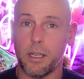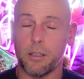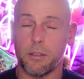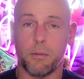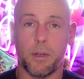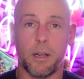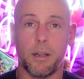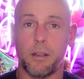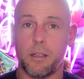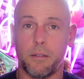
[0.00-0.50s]
It's
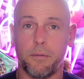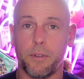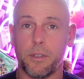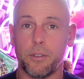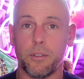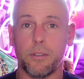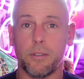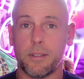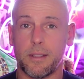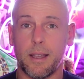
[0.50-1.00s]
one of the
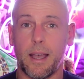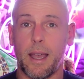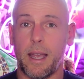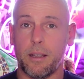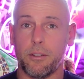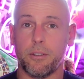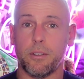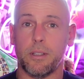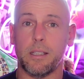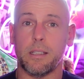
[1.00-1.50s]
divisions that
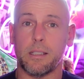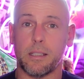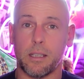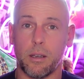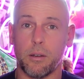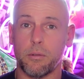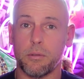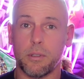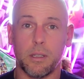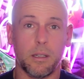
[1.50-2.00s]
actually
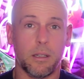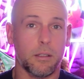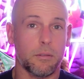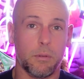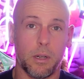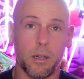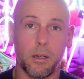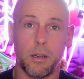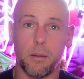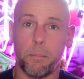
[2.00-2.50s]
sells, and it's
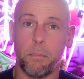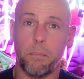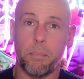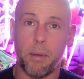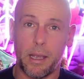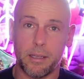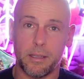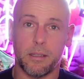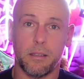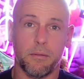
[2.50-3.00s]
one of the
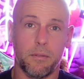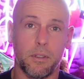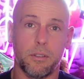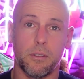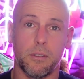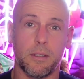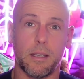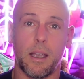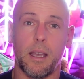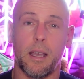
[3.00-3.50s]
best
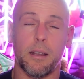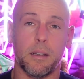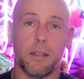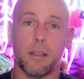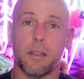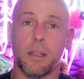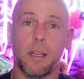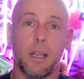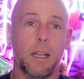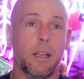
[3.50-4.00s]
divisions out there.